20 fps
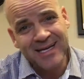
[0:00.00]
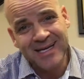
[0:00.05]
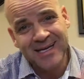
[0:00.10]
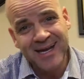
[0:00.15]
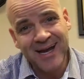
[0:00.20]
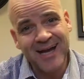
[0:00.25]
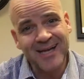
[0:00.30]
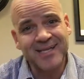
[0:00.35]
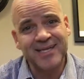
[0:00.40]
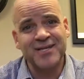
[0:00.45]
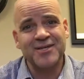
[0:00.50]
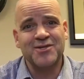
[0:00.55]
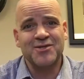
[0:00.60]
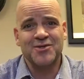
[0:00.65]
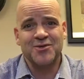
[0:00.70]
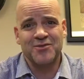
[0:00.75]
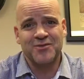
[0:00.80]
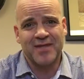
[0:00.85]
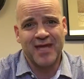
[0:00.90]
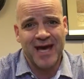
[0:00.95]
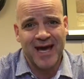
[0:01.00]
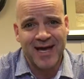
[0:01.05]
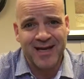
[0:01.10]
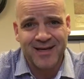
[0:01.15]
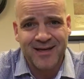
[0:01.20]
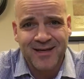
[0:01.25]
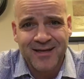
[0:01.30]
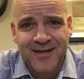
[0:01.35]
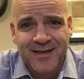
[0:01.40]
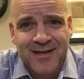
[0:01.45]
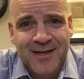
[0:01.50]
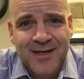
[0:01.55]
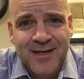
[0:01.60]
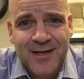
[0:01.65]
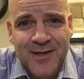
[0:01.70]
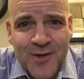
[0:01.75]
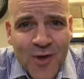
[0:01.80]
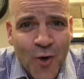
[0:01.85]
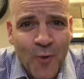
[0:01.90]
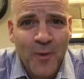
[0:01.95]
God can do that.
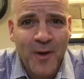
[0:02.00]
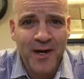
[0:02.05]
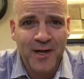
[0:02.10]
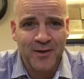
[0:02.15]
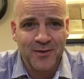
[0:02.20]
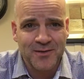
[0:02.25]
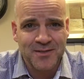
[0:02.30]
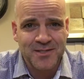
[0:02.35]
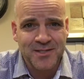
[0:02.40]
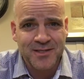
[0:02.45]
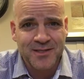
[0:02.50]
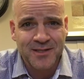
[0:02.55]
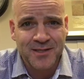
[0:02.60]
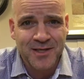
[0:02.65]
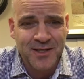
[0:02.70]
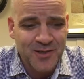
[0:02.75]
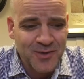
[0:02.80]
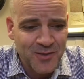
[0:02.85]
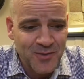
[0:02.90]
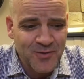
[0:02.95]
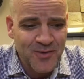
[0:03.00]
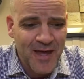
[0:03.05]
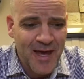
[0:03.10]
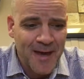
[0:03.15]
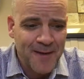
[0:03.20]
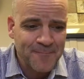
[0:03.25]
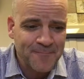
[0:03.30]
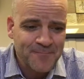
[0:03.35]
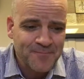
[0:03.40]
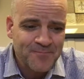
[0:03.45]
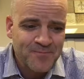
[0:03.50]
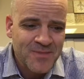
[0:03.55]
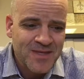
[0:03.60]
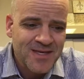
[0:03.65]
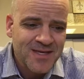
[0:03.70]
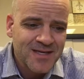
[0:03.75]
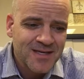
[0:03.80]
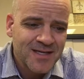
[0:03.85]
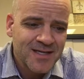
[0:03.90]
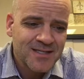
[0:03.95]
No one else can do that.
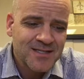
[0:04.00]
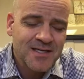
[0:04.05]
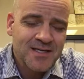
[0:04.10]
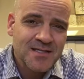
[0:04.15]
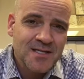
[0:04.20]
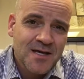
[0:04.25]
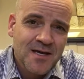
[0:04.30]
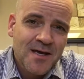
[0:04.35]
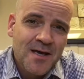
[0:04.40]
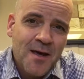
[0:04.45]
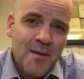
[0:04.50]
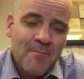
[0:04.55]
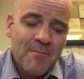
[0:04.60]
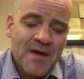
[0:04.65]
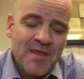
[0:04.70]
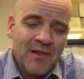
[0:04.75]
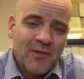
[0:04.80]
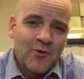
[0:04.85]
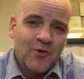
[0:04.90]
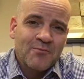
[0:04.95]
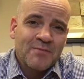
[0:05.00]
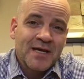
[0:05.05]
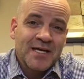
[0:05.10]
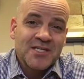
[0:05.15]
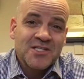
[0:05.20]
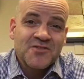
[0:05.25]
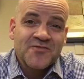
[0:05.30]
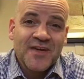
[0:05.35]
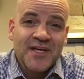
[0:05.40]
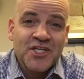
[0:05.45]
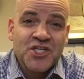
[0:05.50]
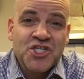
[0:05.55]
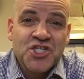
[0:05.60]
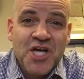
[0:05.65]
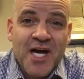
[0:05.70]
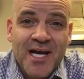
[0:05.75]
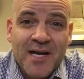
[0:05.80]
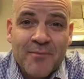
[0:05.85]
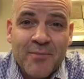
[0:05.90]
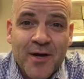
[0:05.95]
He says, May the Lord make his face
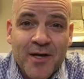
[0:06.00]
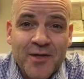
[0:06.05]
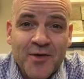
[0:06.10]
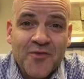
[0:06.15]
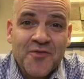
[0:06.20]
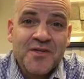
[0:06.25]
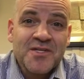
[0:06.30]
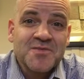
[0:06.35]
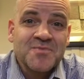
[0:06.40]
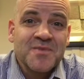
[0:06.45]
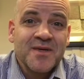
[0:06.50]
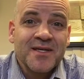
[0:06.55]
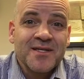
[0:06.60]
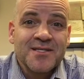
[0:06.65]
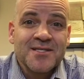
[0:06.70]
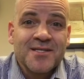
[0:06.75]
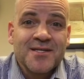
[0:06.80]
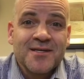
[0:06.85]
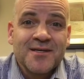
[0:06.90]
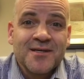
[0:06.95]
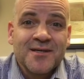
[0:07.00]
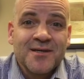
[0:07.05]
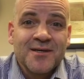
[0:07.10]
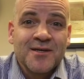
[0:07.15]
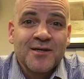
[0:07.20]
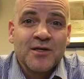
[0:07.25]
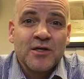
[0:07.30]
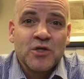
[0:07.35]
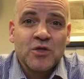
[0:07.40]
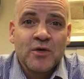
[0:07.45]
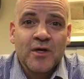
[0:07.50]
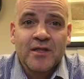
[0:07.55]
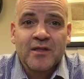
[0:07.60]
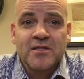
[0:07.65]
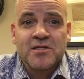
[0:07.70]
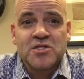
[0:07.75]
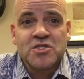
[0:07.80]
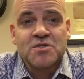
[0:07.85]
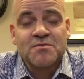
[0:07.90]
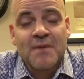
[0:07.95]
shine upon you. This means you get
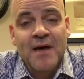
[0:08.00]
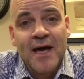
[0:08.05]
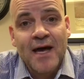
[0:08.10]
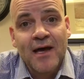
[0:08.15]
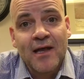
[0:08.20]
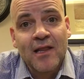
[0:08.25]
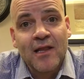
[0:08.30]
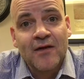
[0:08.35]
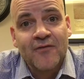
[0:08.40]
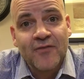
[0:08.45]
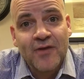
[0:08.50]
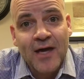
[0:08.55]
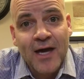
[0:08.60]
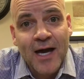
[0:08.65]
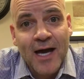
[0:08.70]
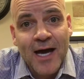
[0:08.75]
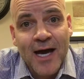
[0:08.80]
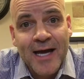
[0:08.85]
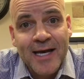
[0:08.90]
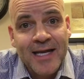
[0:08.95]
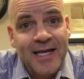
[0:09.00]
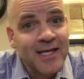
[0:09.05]
the smile of God.